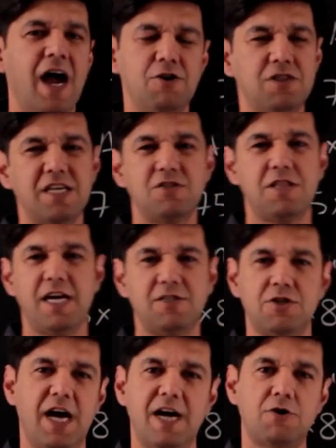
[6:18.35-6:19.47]
I don't think so.
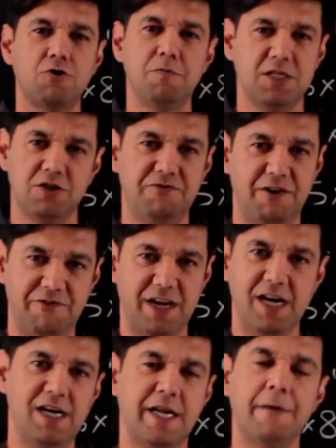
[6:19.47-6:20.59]
That should add too much of
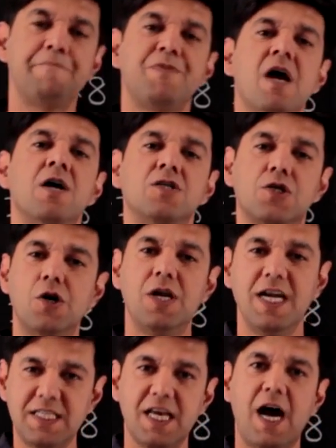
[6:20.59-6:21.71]
difficulty. So
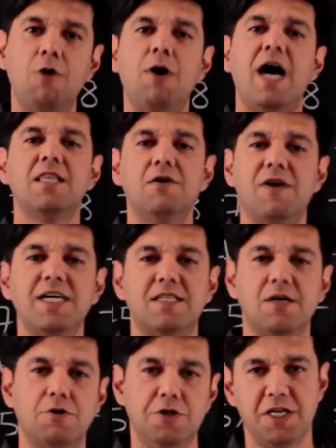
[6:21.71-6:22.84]
let's see how
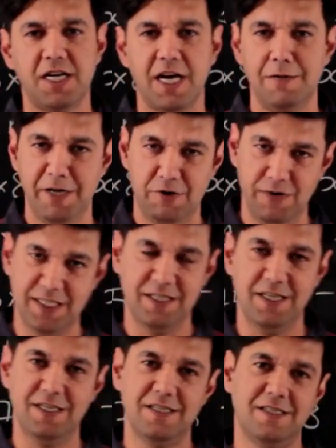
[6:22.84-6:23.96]
otherwise the question can be
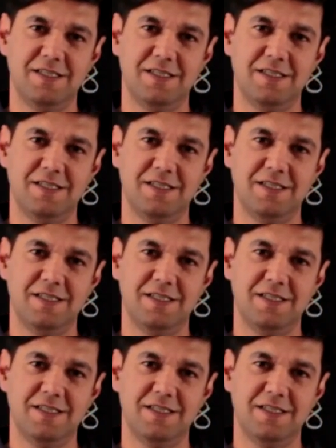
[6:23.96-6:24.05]
twisted.